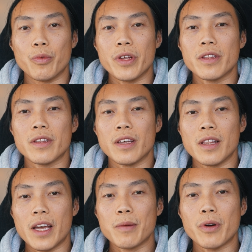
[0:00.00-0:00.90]
with the
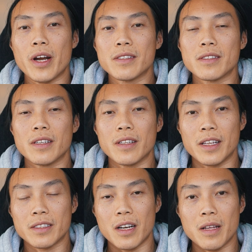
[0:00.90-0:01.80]
leg press,
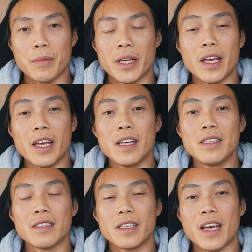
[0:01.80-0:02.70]
it's going to be
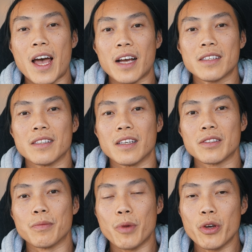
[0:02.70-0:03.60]
easily
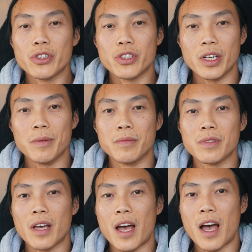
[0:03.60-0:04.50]
accessed. Most
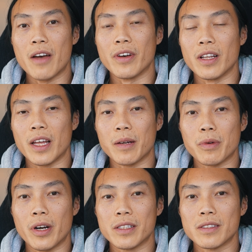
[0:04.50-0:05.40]
gyms have a leg
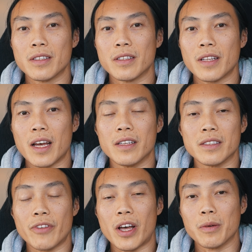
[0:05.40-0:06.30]
press that is
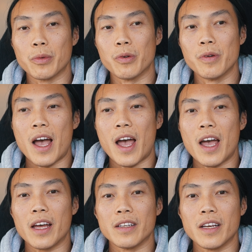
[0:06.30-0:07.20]
available,
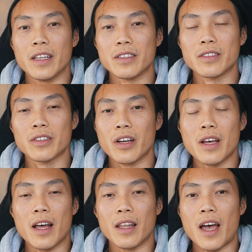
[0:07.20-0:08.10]
and it's going
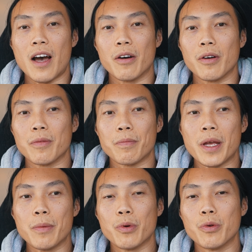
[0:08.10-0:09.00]
to allow
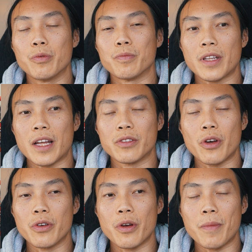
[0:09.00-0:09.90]
people that
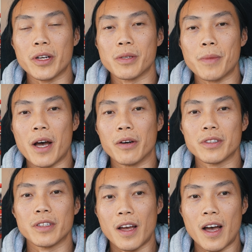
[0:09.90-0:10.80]
don't know much about
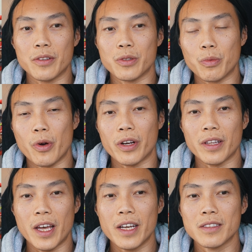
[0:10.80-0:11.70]
how to work
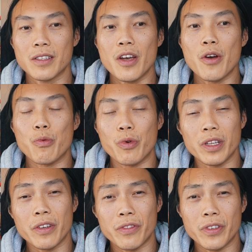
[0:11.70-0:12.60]
legs
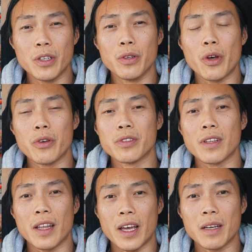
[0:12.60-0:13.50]
really feel those
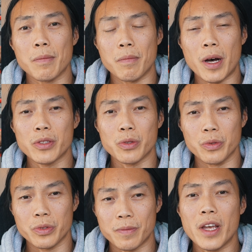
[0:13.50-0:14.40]
leg
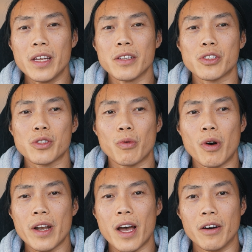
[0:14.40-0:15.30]
muscles. In a
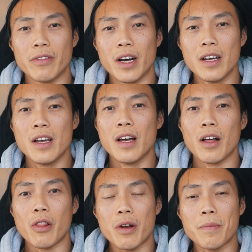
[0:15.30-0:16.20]
squat, however,
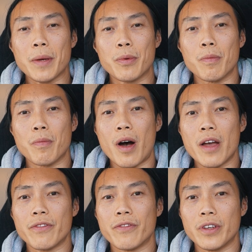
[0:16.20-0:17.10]
a lot of people
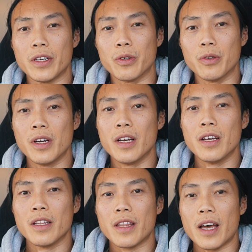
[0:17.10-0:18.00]
might feel
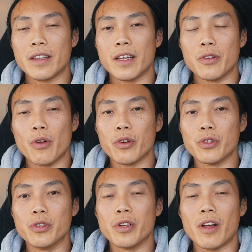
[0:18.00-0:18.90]
that they're not
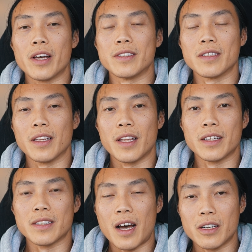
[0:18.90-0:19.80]
utilizing their
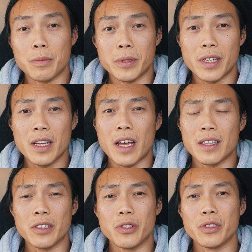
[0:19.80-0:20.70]
legs 100% and
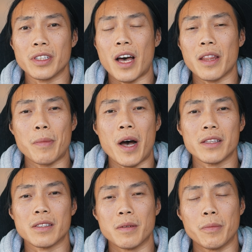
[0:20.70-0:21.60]
they're using other
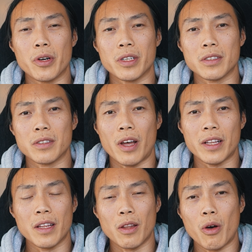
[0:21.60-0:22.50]
parts of the body
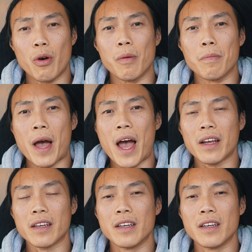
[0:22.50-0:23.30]
like their lower back